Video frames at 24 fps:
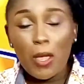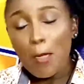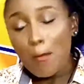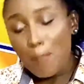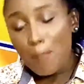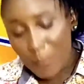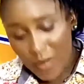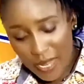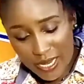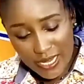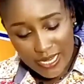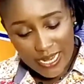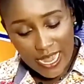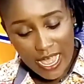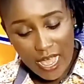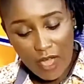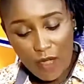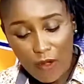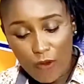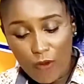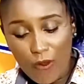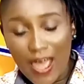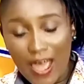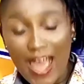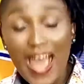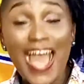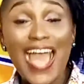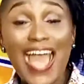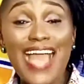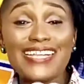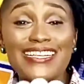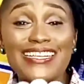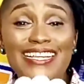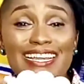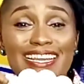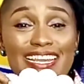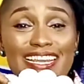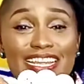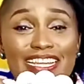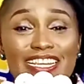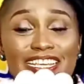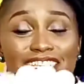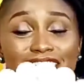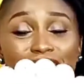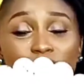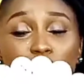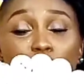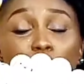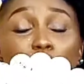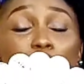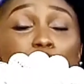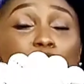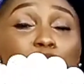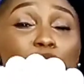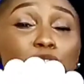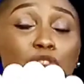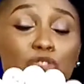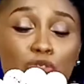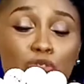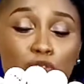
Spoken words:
But now ideally this is what you do.